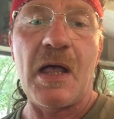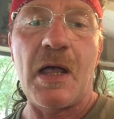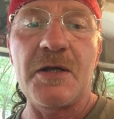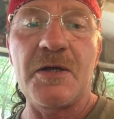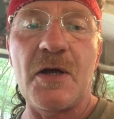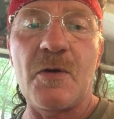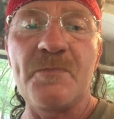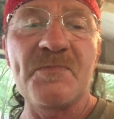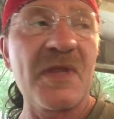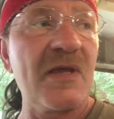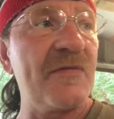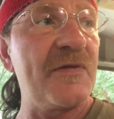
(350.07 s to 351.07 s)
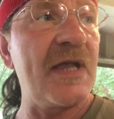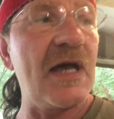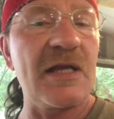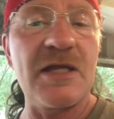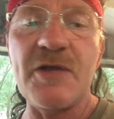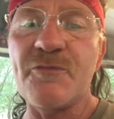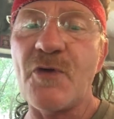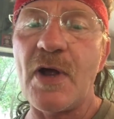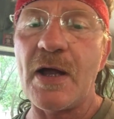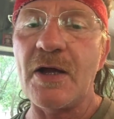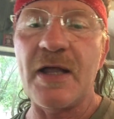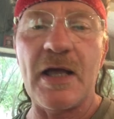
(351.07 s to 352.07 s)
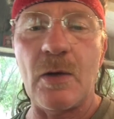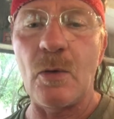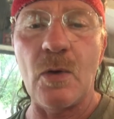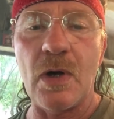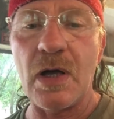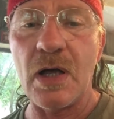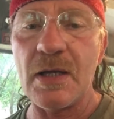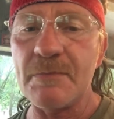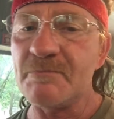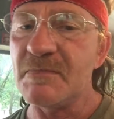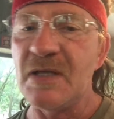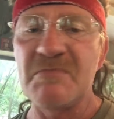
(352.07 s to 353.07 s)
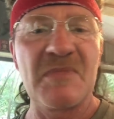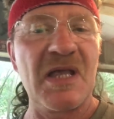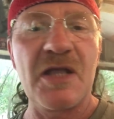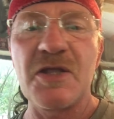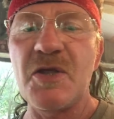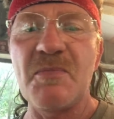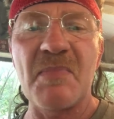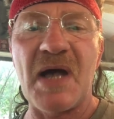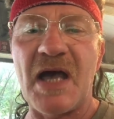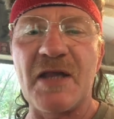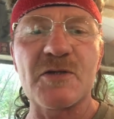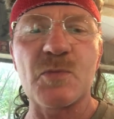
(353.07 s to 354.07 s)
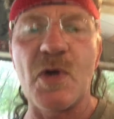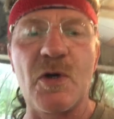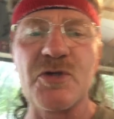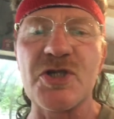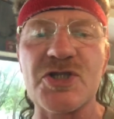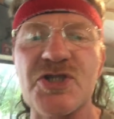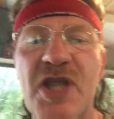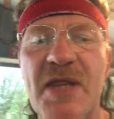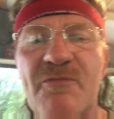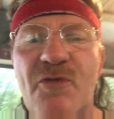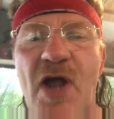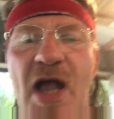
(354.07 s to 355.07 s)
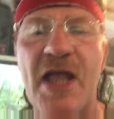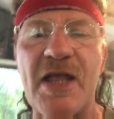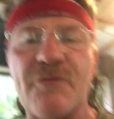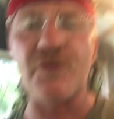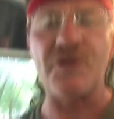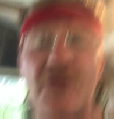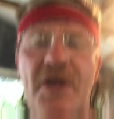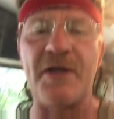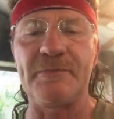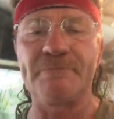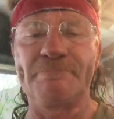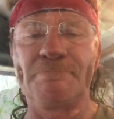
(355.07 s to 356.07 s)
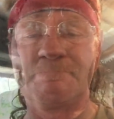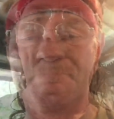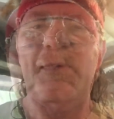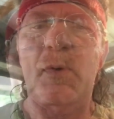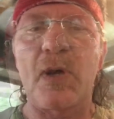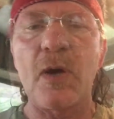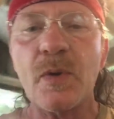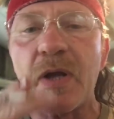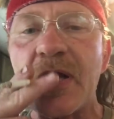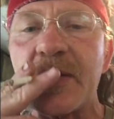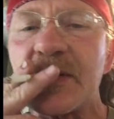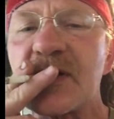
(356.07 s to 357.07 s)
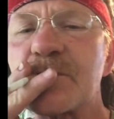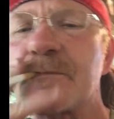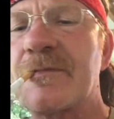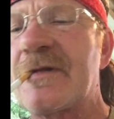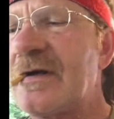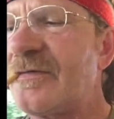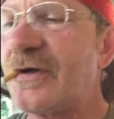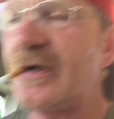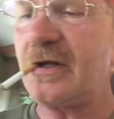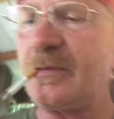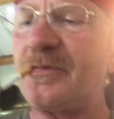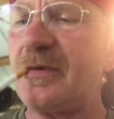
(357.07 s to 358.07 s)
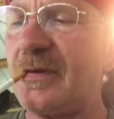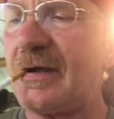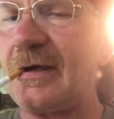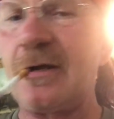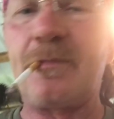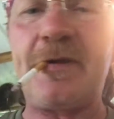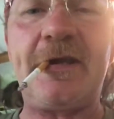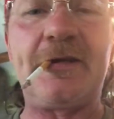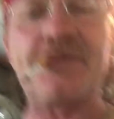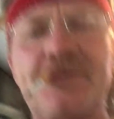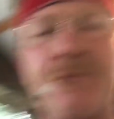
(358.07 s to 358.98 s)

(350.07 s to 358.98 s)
You know, if you got a deep fryer and got oil hot, you might as well just deep fry everything. Well, okay, I've cut up them jalapenos.